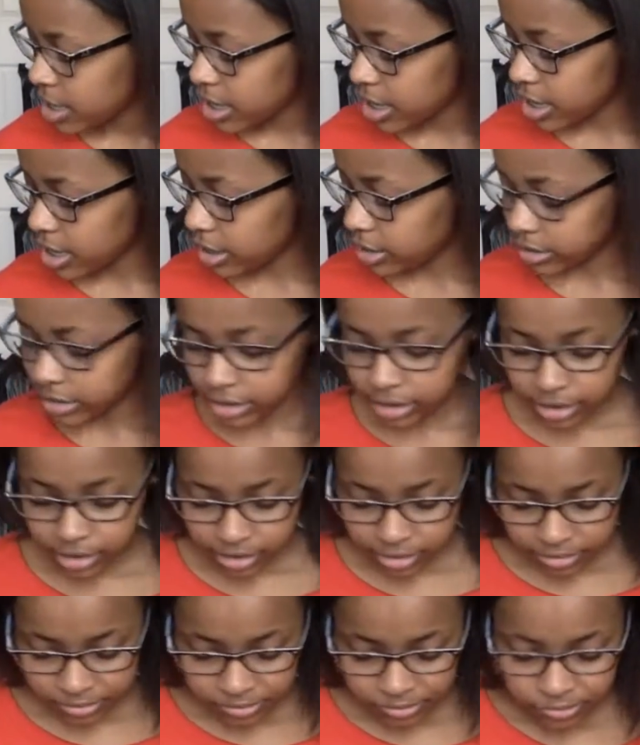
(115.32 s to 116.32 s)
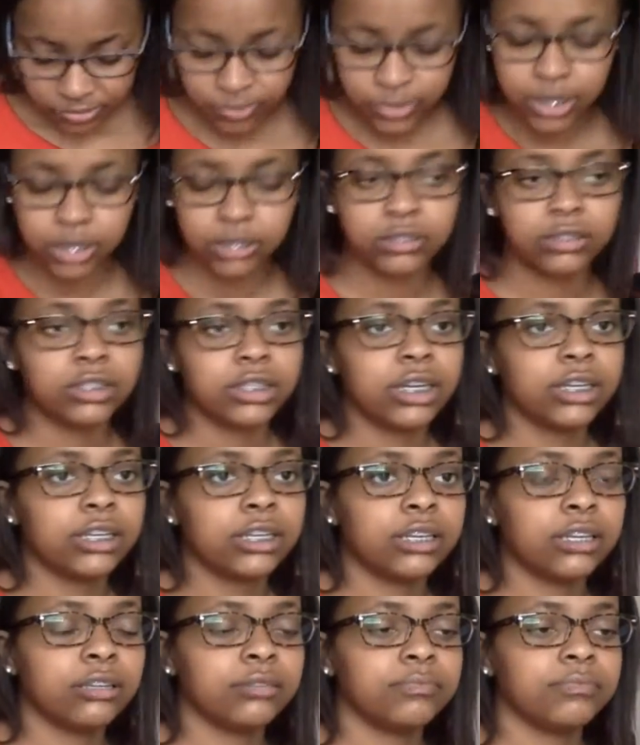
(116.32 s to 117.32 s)
And um, what else did I
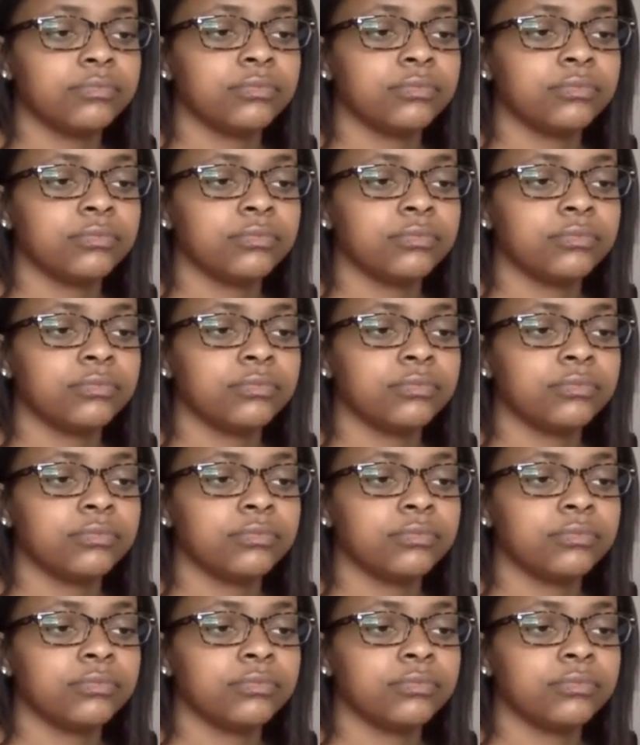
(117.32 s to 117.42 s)
get?